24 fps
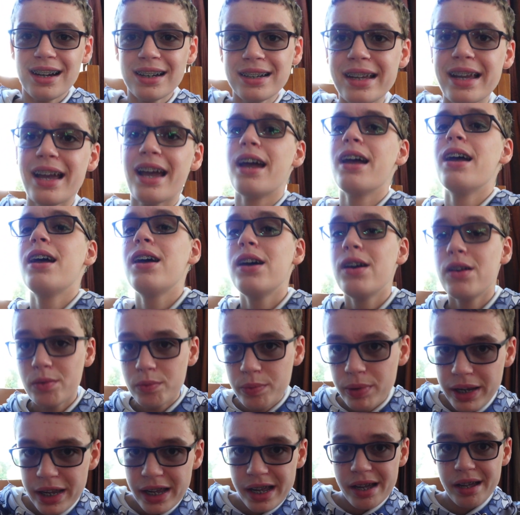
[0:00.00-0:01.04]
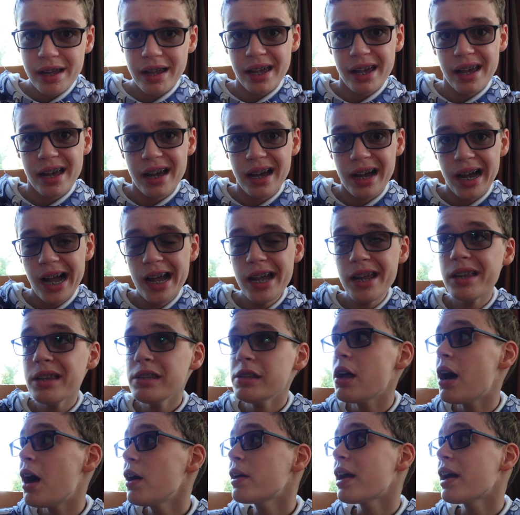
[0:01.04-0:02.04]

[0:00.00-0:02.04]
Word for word: Okay, we are here. I,